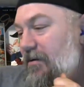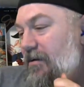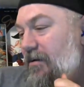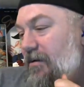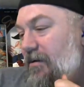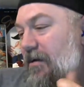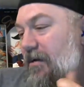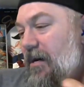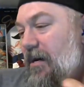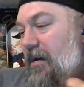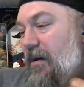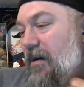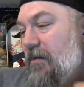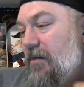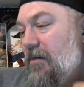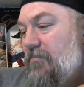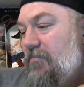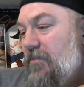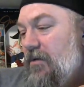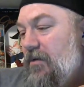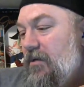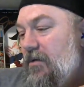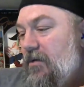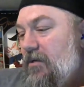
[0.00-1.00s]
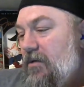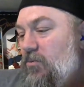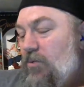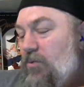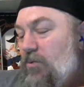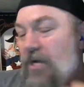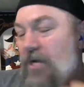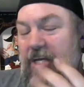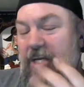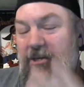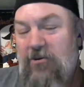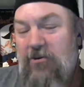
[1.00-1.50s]
We're
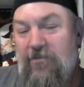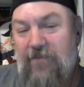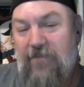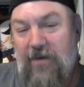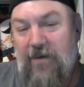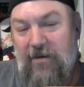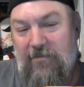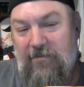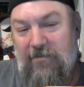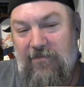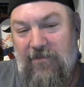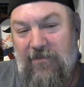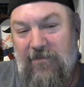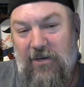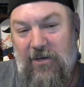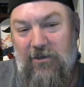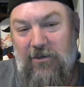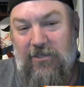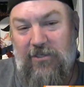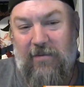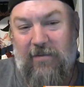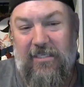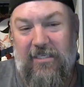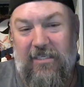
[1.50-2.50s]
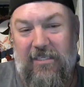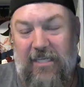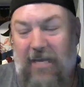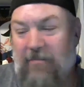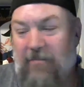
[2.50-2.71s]
not going to do a Funko segment tonight,